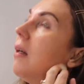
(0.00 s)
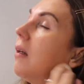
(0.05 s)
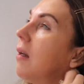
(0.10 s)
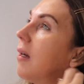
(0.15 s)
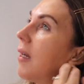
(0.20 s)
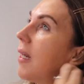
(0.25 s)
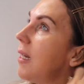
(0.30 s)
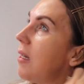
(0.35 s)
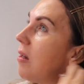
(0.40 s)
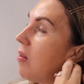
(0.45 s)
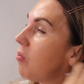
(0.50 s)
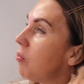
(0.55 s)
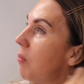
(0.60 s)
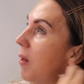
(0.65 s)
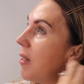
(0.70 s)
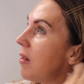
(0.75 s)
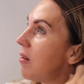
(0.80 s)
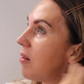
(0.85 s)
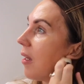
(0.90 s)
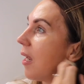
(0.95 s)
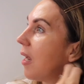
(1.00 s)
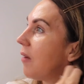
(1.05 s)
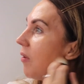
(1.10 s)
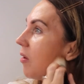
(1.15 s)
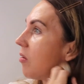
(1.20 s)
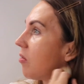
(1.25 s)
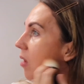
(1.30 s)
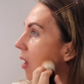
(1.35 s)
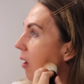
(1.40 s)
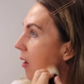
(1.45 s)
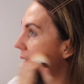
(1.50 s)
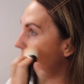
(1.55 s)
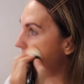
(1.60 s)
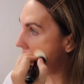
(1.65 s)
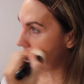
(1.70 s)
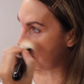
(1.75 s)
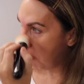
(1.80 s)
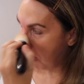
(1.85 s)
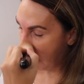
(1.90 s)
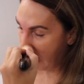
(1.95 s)
Like, it just went together. So,
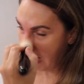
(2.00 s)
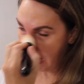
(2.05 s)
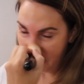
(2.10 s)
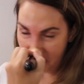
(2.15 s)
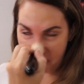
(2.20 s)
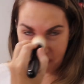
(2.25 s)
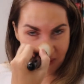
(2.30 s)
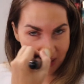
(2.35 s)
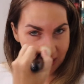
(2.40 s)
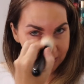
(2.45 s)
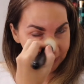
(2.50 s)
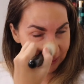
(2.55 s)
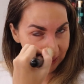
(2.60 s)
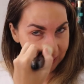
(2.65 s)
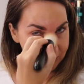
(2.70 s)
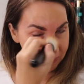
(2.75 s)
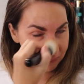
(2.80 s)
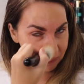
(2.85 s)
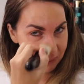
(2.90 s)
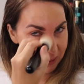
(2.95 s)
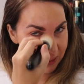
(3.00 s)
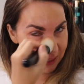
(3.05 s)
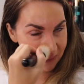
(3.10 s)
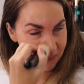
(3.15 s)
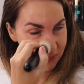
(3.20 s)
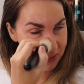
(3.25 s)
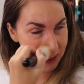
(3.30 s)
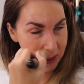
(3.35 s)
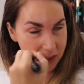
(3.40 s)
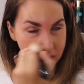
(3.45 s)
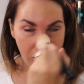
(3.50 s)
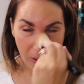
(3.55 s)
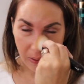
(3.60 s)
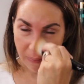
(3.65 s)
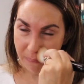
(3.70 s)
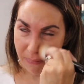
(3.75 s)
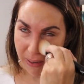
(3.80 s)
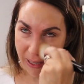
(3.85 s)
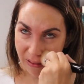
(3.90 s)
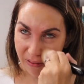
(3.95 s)
but I have found, like, whenever you do
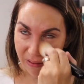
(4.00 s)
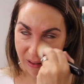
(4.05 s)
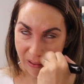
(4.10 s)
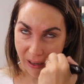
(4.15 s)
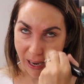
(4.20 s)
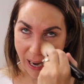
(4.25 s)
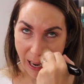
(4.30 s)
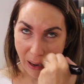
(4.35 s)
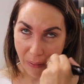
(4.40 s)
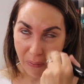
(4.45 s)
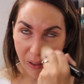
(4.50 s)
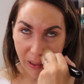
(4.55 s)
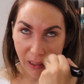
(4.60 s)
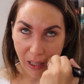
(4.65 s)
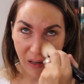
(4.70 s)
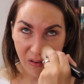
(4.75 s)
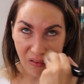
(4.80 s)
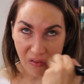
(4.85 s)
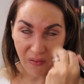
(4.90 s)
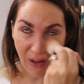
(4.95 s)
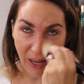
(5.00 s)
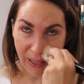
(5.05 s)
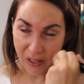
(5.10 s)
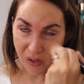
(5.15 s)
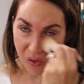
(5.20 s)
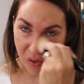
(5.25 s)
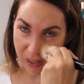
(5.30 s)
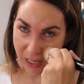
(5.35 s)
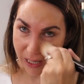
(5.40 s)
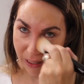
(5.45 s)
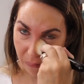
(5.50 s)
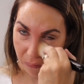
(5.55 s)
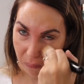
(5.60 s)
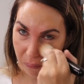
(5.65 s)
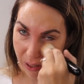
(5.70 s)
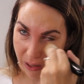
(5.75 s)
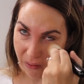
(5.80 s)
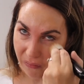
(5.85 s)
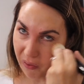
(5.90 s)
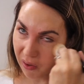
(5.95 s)
mix the Hourglass Vanish Stick
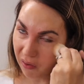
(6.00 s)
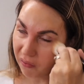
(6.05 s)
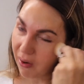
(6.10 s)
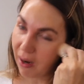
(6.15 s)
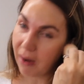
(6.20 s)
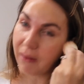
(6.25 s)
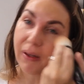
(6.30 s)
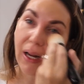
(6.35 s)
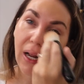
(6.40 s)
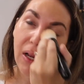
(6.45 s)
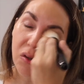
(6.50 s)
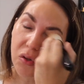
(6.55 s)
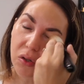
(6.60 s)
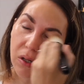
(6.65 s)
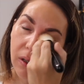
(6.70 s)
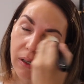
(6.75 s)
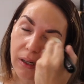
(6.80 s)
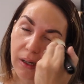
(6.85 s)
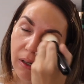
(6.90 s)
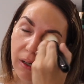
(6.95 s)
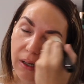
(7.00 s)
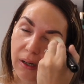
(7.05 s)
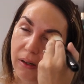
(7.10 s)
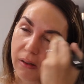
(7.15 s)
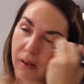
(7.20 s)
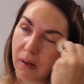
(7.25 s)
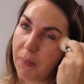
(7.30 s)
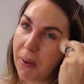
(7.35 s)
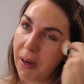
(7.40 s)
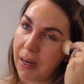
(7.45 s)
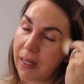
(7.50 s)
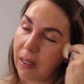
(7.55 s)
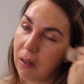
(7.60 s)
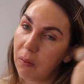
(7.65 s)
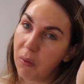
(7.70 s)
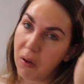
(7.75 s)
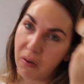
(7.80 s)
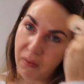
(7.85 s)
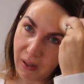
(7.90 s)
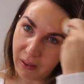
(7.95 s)
with a foundation, depending
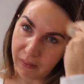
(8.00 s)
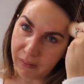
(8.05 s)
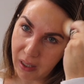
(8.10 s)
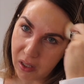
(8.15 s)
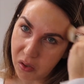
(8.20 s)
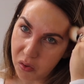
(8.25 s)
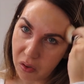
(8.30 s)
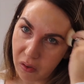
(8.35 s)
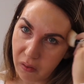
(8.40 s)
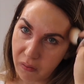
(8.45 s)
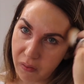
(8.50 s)
on what foundation